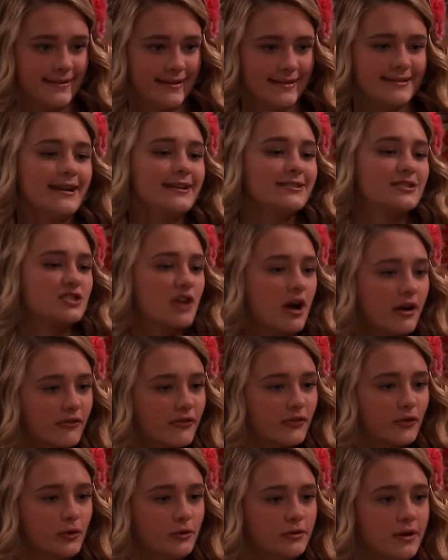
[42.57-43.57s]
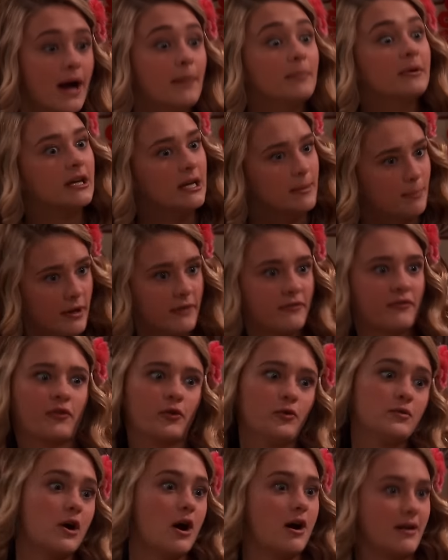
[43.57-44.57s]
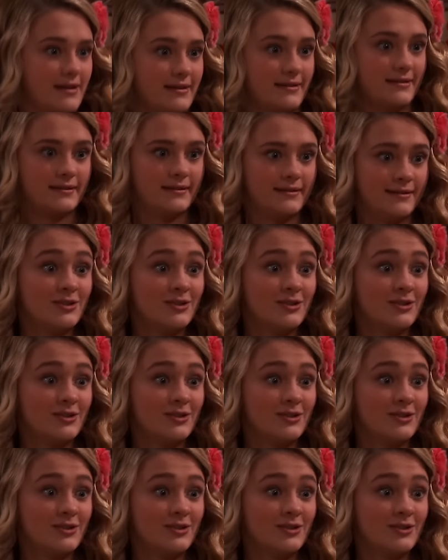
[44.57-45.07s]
It's not junk food. I'm gonna put fruit on it.